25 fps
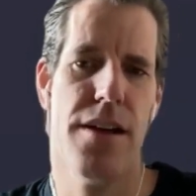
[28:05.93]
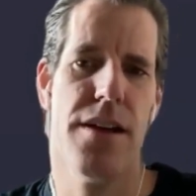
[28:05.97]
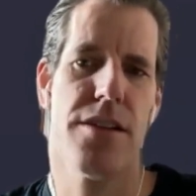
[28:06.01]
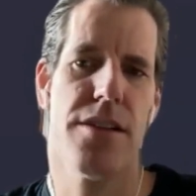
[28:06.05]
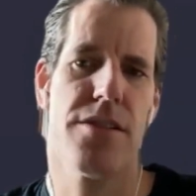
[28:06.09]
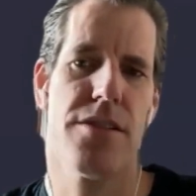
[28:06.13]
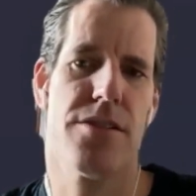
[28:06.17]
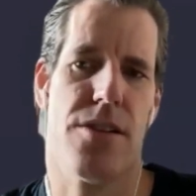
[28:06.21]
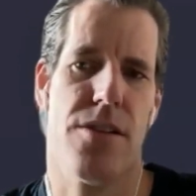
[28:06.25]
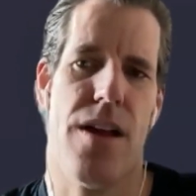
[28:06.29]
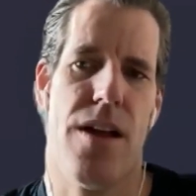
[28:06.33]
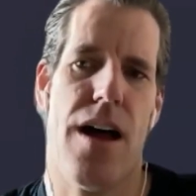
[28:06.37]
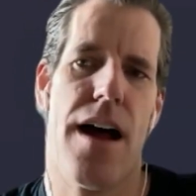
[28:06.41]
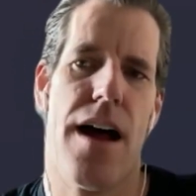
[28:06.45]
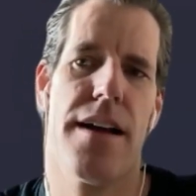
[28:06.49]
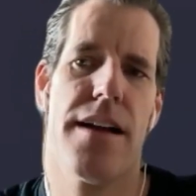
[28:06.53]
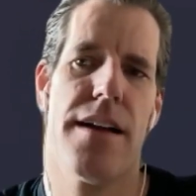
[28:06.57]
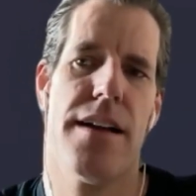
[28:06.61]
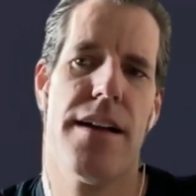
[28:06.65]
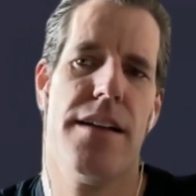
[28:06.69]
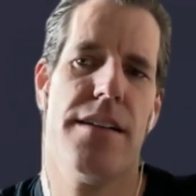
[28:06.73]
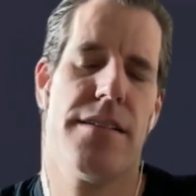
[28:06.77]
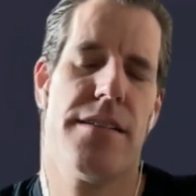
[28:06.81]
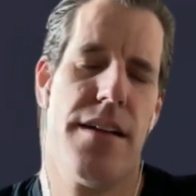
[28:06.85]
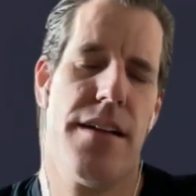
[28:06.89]

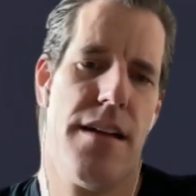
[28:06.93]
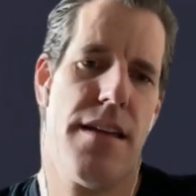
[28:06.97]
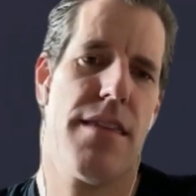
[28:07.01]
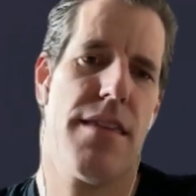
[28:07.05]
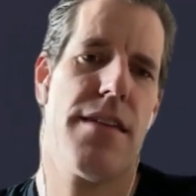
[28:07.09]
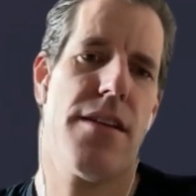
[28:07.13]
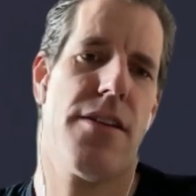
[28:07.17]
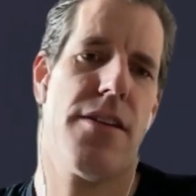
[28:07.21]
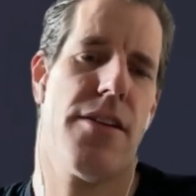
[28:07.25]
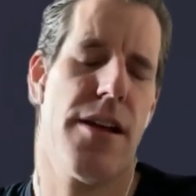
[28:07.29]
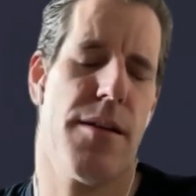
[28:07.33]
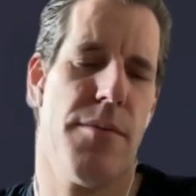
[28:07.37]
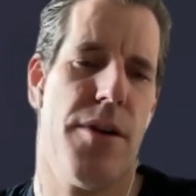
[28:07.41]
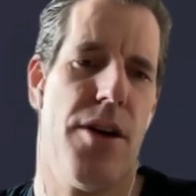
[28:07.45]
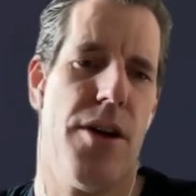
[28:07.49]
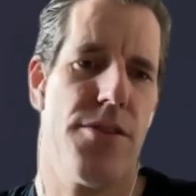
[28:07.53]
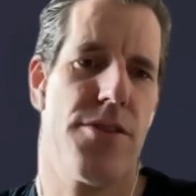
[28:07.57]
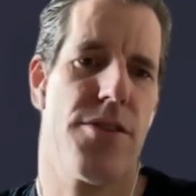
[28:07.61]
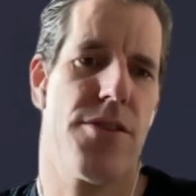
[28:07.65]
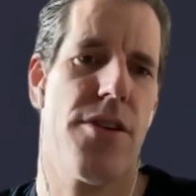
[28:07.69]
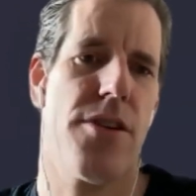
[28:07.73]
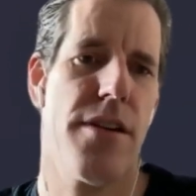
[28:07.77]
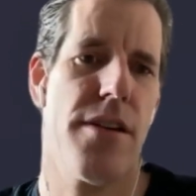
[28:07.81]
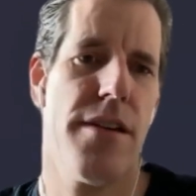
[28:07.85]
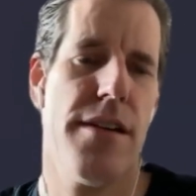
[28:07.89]
Solana is an Ethereum
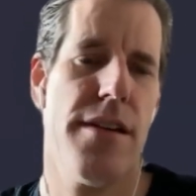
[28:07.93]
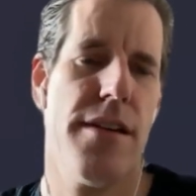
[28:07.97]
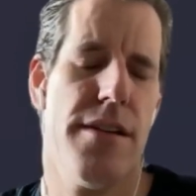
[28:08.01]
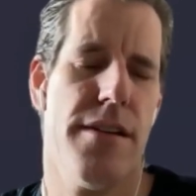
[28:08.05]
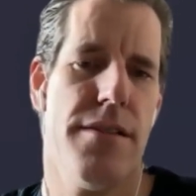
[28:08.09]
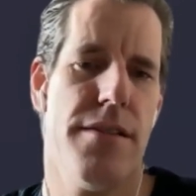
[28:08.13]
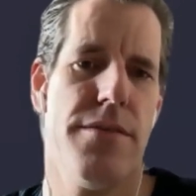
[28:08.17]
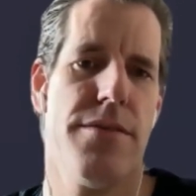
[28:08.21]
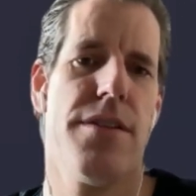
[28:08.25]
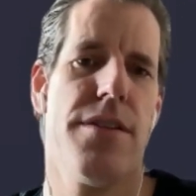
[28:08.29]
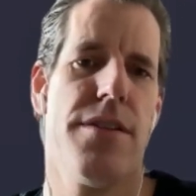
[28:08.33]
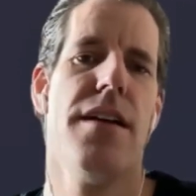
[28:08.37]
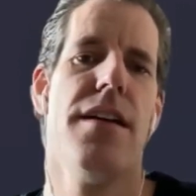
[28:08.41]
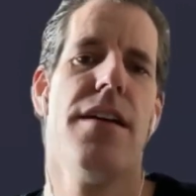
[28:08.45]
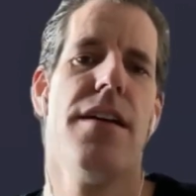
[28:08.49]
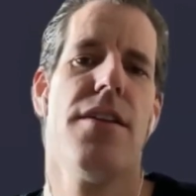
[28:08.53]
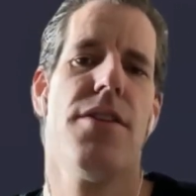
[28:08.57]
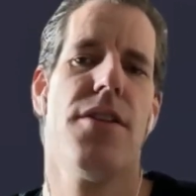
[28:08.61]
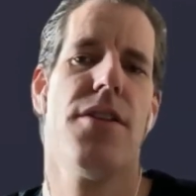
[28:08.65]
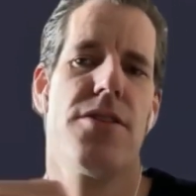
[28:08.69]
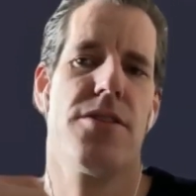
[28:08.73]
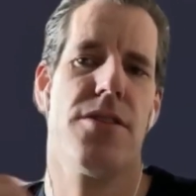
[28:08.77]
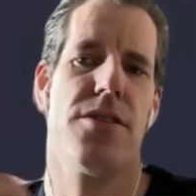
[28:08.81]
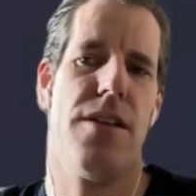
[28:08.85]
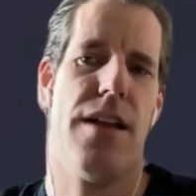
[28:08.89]
alternative.
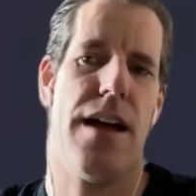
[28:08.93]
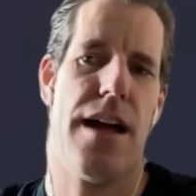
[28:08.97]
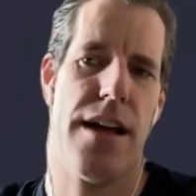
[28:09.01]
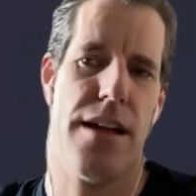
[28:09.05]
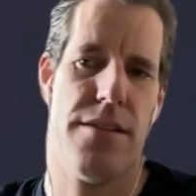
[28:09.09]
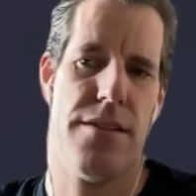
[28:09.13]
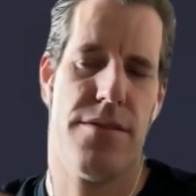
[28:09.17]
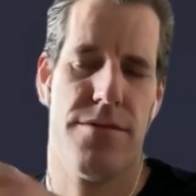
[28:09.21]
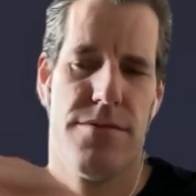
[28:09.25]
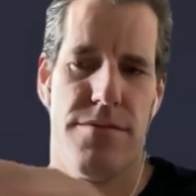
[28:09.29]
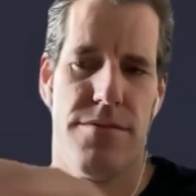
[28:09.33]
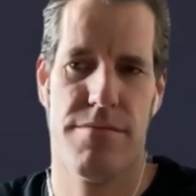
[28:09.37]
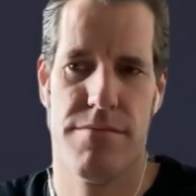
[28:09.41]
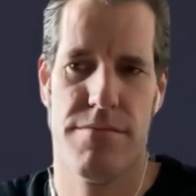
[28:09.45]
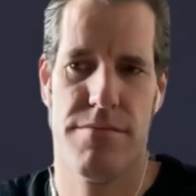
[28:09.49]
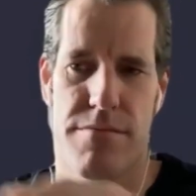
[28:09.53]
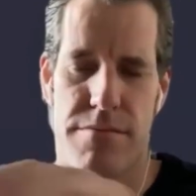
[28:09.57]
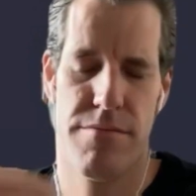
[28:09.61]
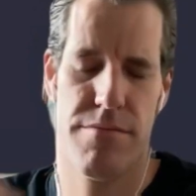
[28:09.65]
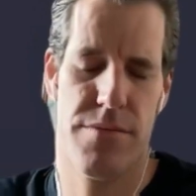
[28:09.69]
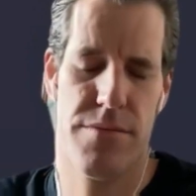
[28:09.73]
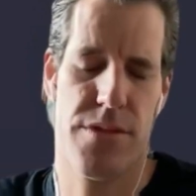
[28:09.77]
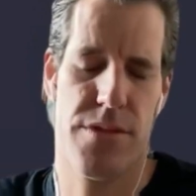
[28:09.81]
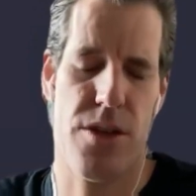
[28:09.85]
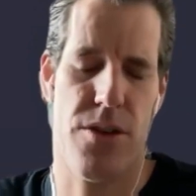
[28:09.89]
There's a lot of
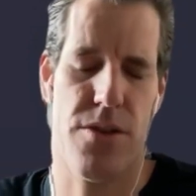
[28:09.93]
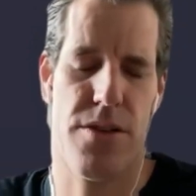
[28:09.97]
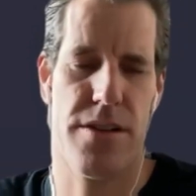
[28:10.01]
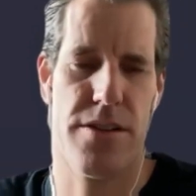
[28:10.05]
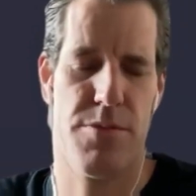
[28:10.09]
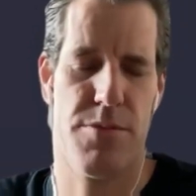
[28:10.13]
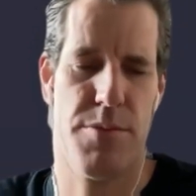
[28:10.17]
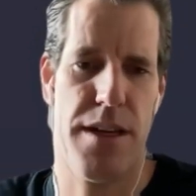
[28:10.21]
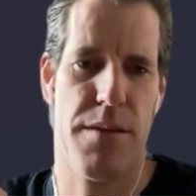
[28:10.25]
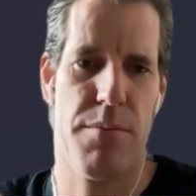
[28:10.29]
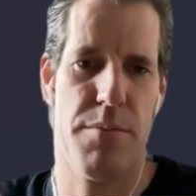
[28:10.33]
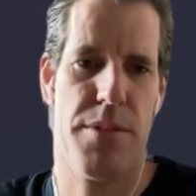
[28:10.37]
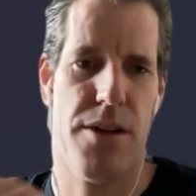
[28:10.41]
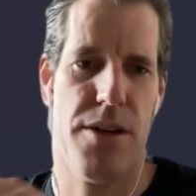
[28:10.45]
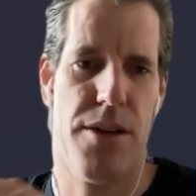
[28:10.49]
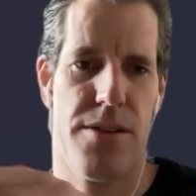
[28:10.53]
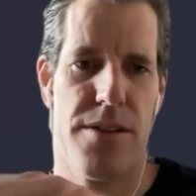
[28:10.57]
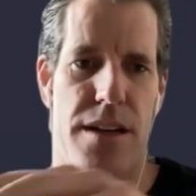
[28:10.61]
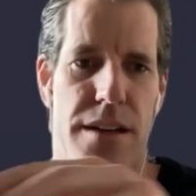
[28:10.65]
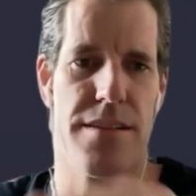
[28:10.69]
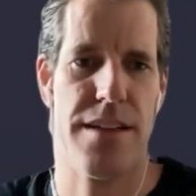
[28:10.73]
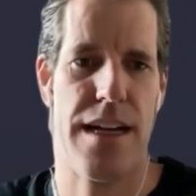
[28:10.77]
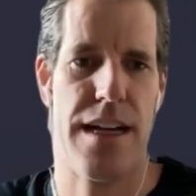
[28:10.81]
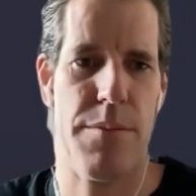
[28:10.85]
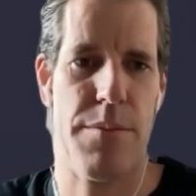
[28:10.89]
tokens being built
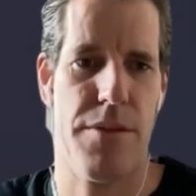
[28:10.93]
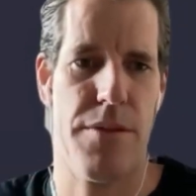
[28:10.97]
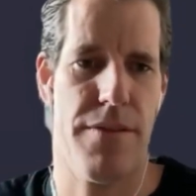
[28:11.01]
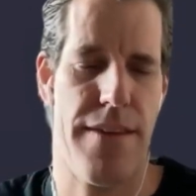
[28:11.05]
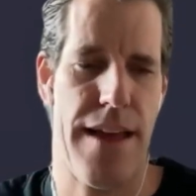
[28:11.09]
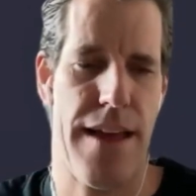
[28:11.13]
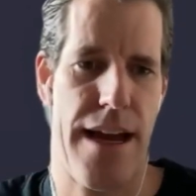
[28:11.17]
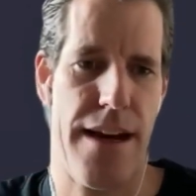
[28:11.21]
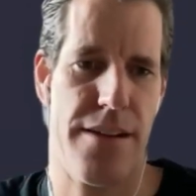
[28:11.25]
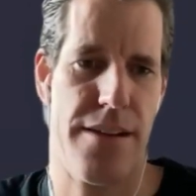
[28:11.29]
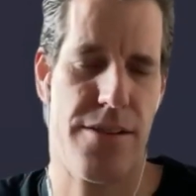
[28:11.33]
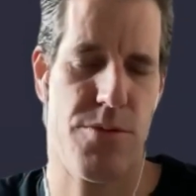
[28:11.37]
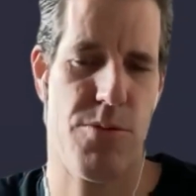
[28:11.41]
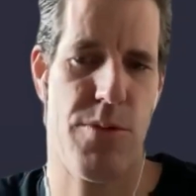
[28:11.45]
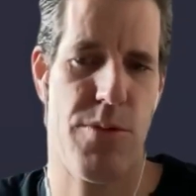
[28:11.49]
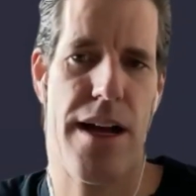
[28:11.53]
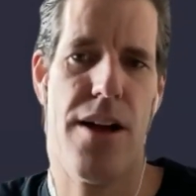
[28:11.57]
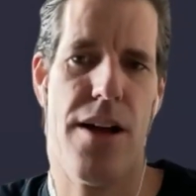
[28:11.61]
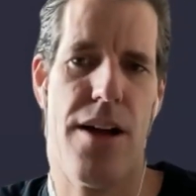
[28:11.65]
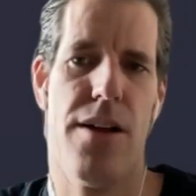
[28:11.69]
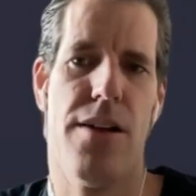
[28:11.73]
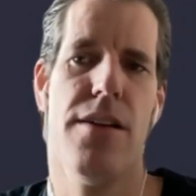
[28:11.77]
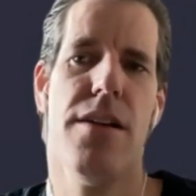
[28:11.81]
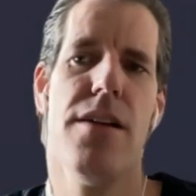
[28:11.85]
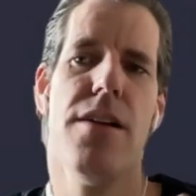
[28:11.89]
on top of that as
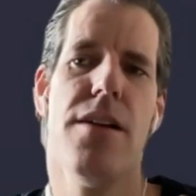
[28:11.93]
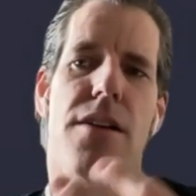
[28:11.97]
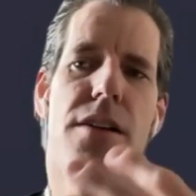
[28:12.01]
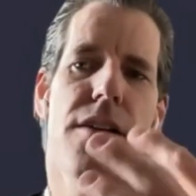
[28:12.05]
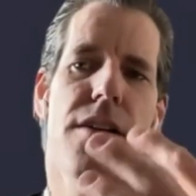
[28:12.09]
well.